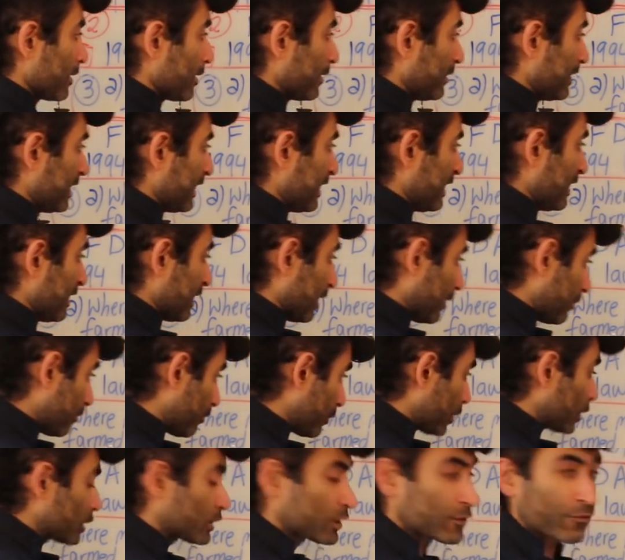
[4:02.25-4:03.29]
the
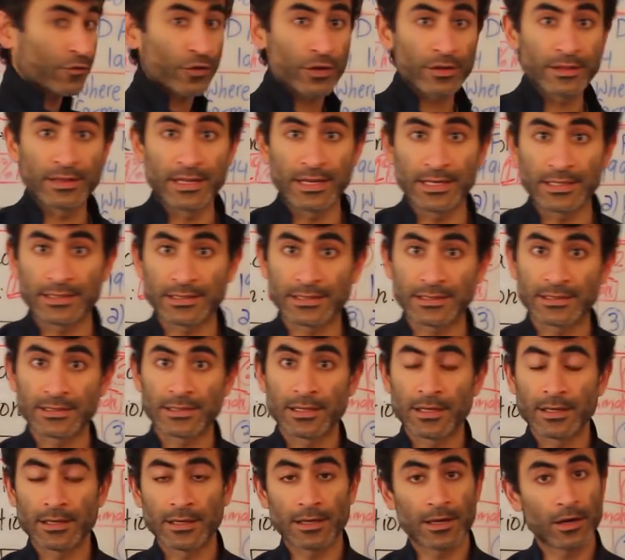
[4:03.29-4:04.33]
numbers for this